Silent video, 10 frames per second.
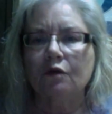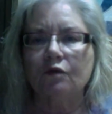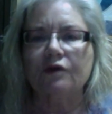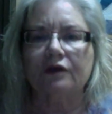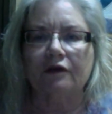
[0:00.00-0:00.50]

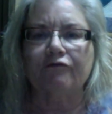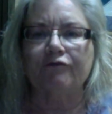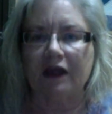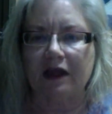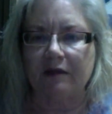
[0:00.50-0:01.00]
with a
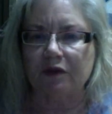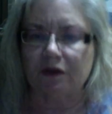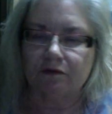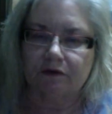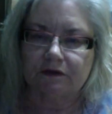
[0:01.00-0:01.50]

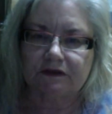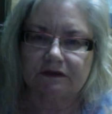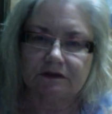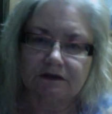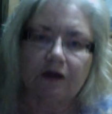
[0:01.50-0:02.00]
family who are
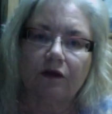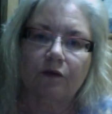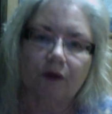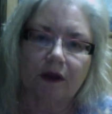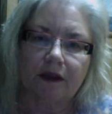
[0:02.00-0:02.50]

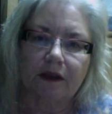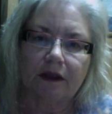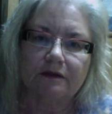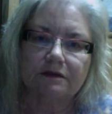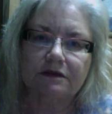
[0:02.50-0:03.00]
celebrating
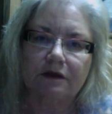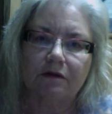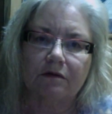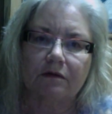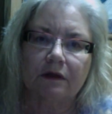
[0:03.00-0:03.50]
it.
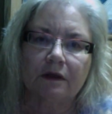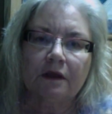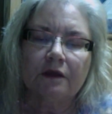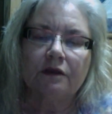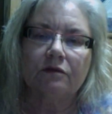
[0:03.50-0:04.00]
So
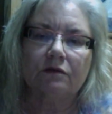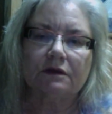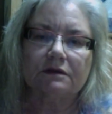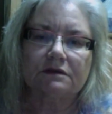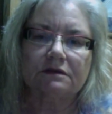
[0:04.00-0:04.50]
you can